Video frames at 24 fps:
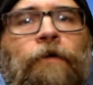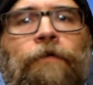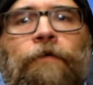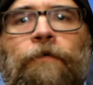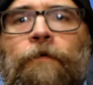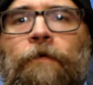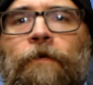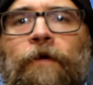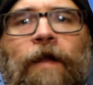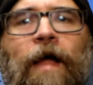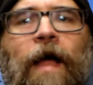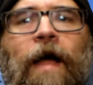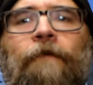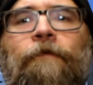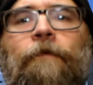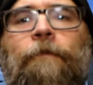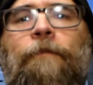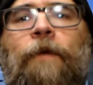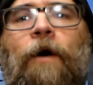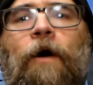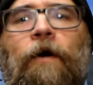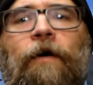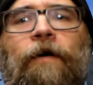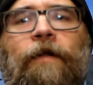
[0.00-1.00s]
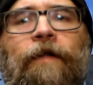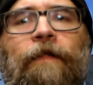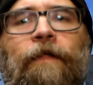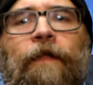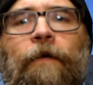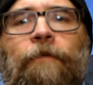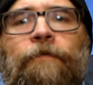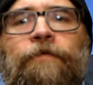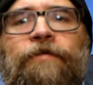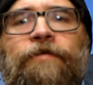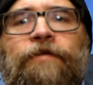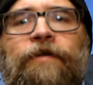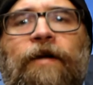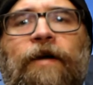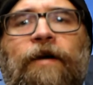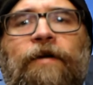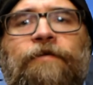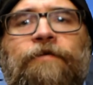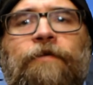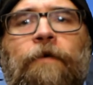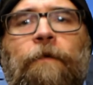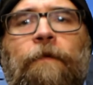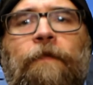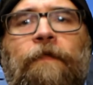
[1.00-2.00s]
You could have a party that was G I.
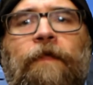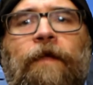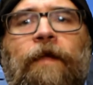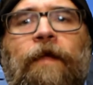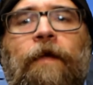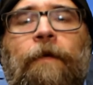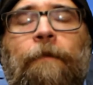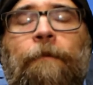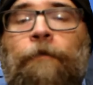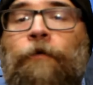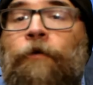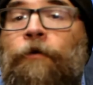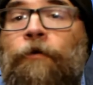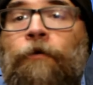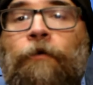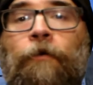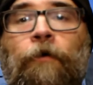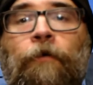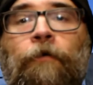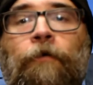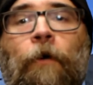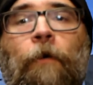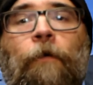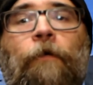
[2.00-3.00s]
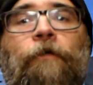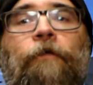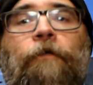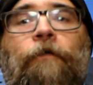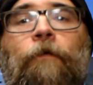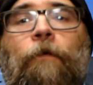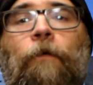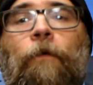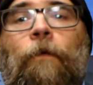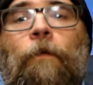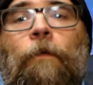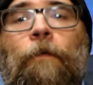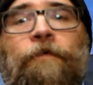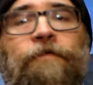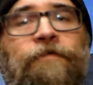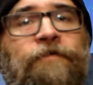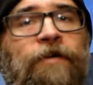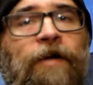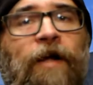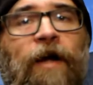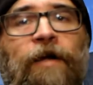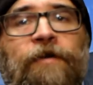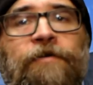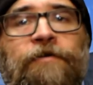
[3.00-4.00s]
Joe themed. You could go to school with
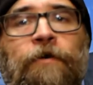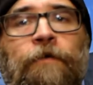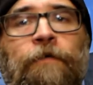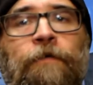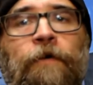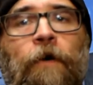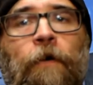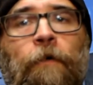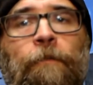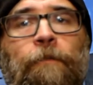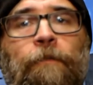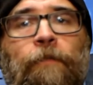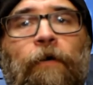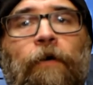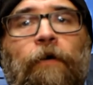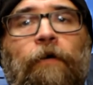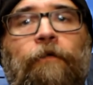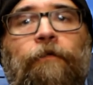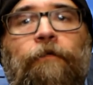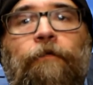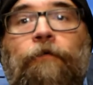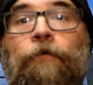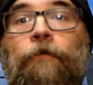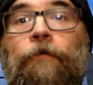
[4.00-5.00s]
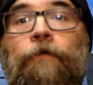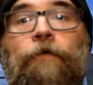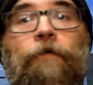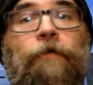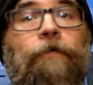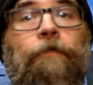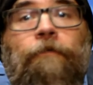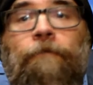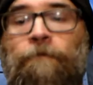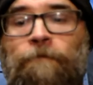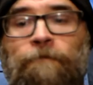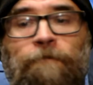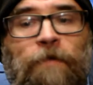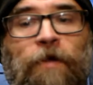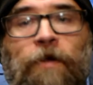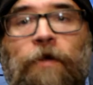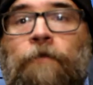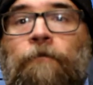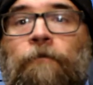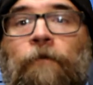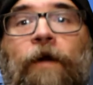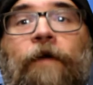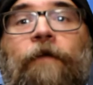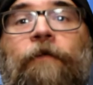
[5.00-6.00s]
G I. Joe notebooks. You could
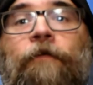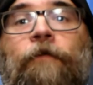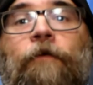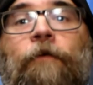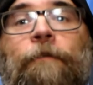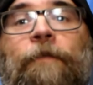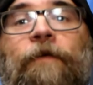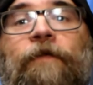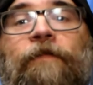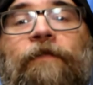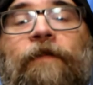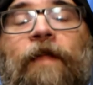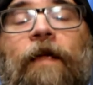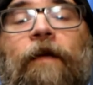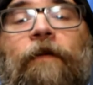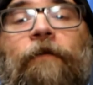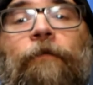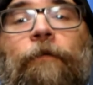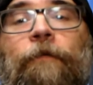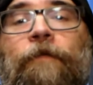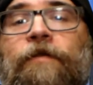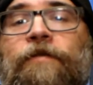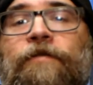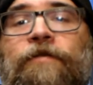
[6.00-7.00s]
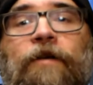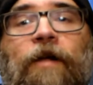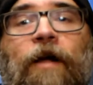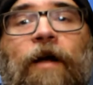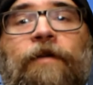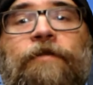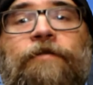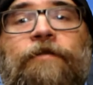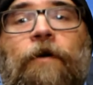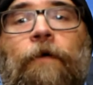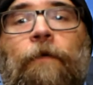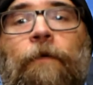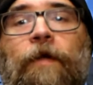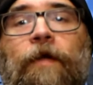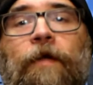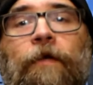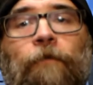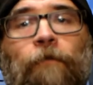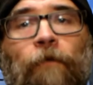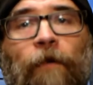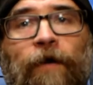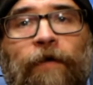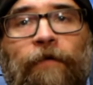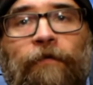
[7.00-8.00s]
erase your mistakes with a G I. Joe
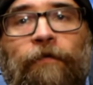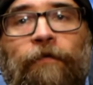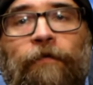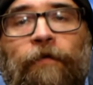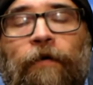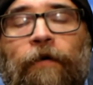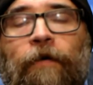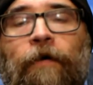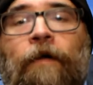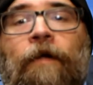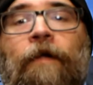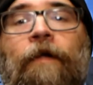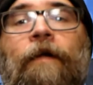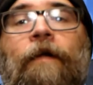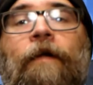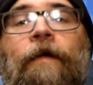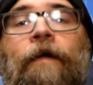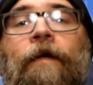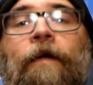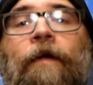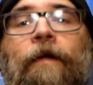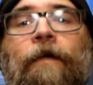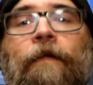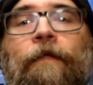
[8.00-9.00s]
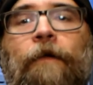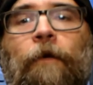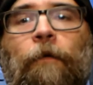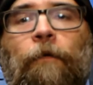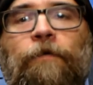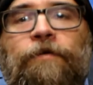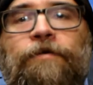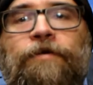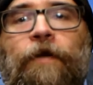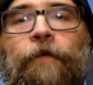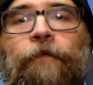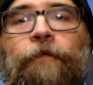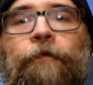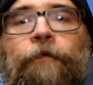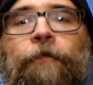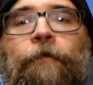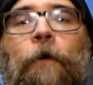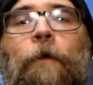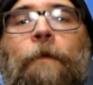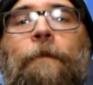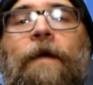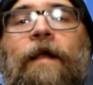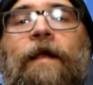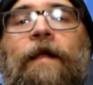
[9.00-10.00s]
eraser. There were just
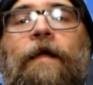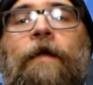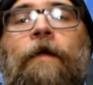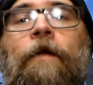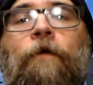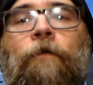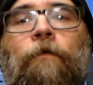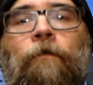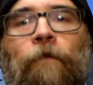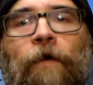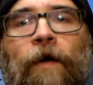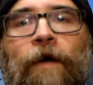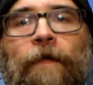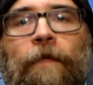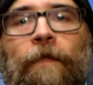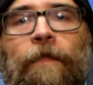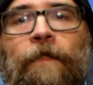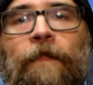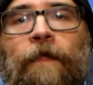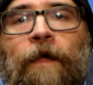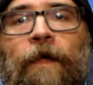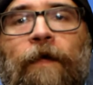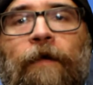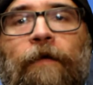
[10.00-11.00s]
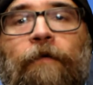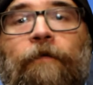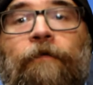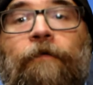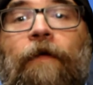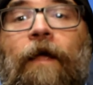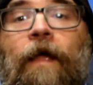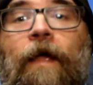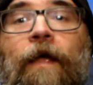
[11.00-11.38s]
so many great things.